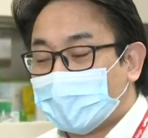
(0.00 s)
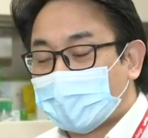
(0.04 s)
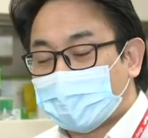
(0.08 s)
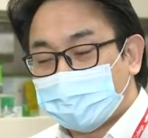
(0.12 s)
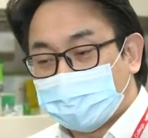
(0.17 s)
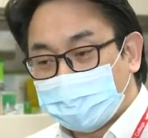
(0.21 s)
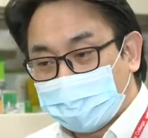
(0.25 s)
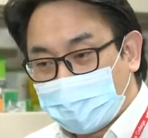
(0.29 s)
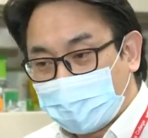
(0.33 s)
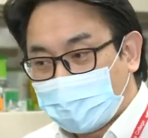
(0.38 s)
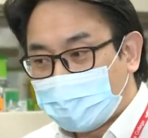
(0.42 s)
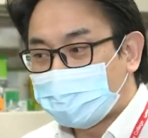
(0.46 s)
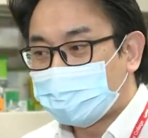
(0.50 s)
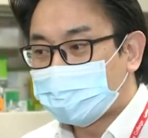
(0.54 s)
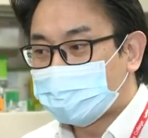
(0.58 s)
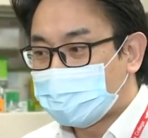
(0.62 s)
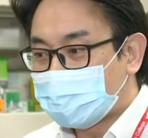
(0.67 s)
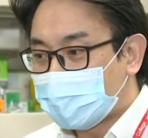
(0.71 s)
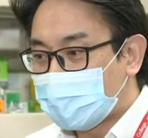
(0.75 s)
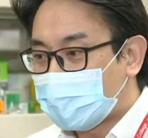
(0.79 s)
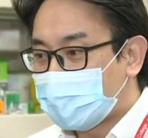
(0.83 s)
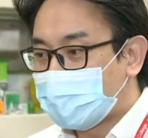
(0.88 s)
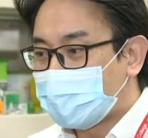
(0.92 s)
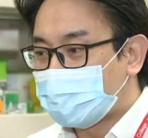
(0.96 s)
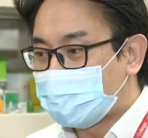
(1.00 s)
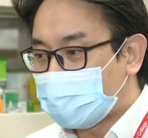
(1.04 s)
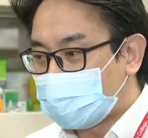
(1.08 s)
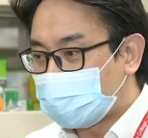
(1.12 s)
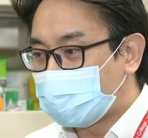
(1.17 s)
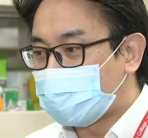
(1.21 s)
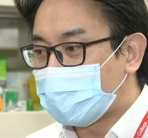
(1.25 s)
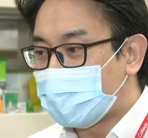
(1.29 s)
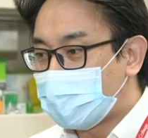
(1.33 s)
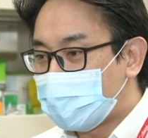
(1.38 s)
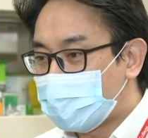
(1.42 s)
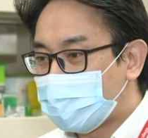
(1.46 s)
It means that
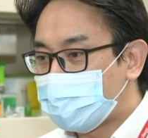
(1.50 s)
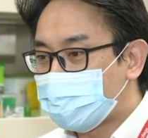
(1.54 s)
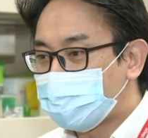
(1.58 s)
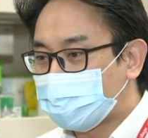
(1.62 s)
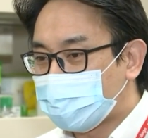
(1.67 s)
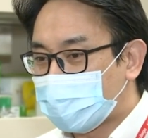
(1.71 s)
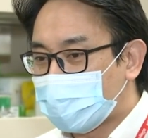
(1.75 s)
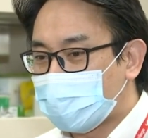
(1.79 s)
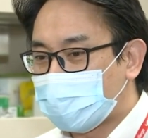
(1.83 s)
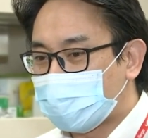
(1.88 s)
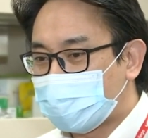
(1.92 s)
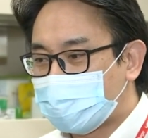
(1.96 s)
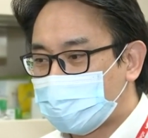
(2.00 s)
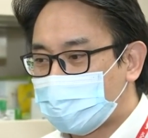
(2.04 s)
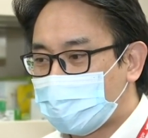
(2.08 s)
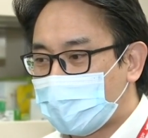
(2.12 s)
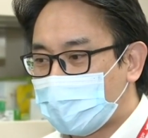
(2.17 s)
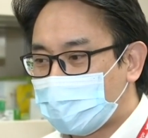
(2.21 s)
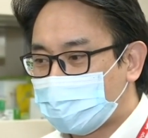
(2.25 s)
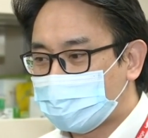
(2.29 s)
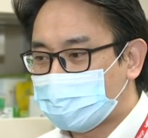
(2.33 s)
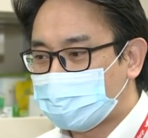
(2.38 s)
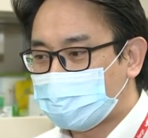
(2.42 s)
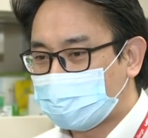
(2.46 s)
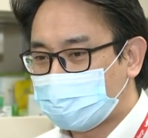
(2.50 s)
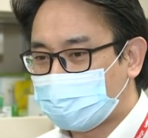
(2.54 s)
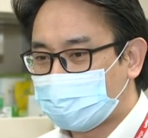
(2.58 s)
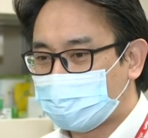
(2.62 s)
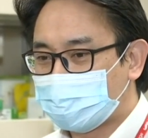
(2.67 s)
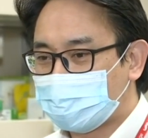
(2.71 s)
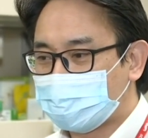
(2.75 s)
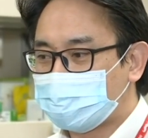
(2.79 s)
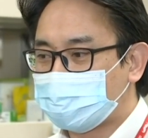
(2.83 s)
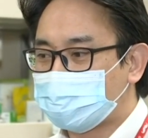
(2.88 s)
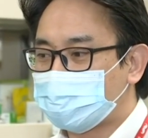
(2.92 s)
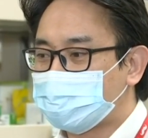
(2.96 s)
um, that
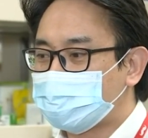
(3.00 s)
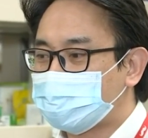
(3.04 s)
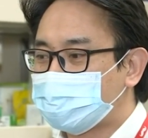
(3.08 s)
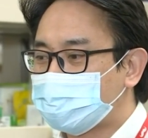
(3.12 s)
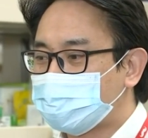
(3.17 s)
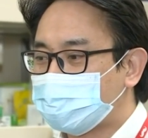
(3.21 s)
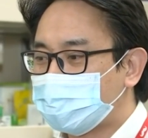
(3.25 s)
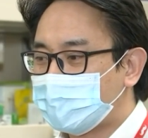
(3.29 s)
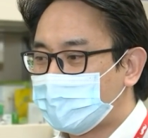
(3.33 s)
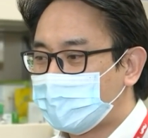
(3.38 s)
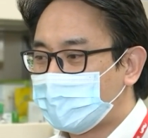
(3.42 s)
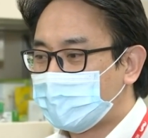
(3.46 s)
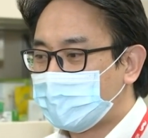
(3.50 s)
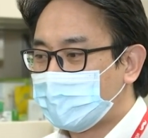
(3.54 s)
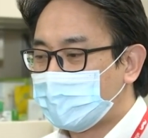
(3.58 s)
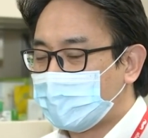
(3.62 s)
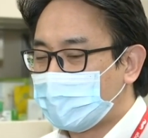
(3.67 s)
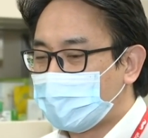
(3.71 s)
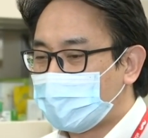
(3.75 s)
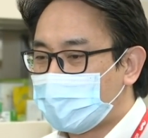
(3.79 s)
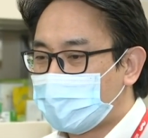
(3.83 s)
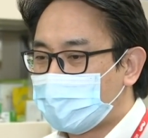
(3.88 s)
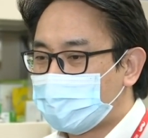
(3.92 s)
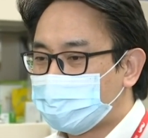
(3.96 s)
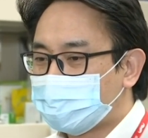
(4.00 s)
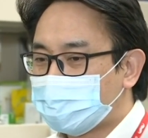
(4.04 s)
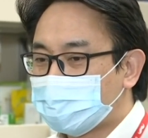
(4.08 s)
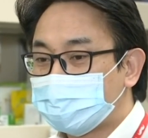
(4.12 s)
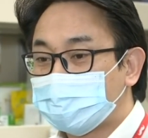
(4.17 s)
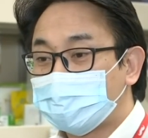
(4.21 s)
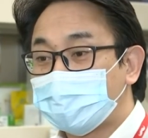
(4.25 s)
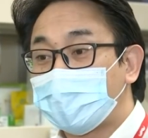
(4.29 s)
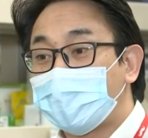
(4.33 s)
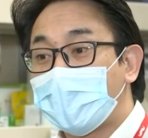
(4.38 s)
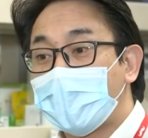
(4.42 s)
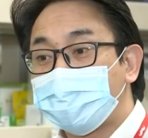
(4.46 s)
this is um, this
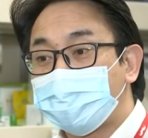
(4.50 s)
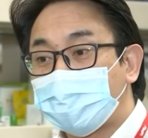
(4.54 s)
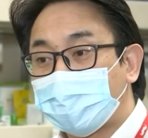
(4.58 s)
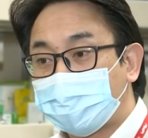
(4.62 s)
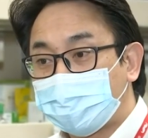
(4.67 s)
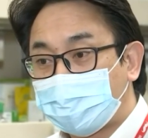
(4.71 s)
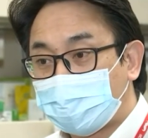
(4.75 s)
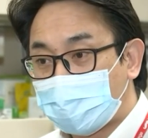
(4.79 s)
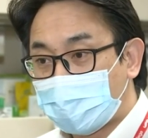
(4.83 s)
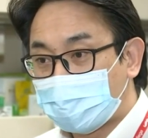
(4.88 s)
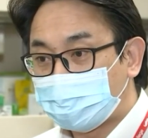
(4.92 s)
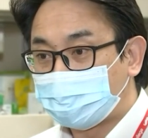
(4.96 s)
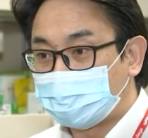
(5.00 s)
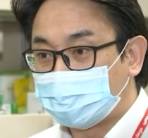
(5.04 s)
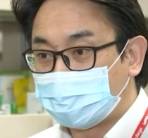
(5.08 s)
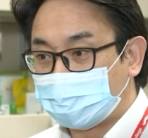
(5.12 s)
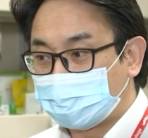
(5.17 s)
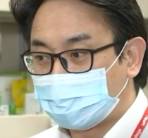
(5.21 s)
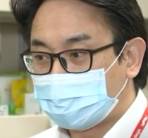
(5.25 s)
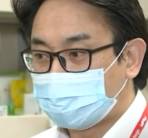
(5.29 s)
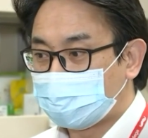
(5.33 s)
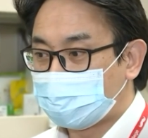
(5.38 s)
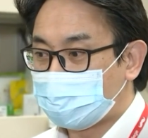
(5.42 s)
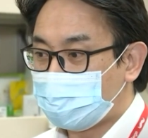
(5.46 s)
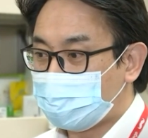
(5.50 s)
is a lot more prevalent.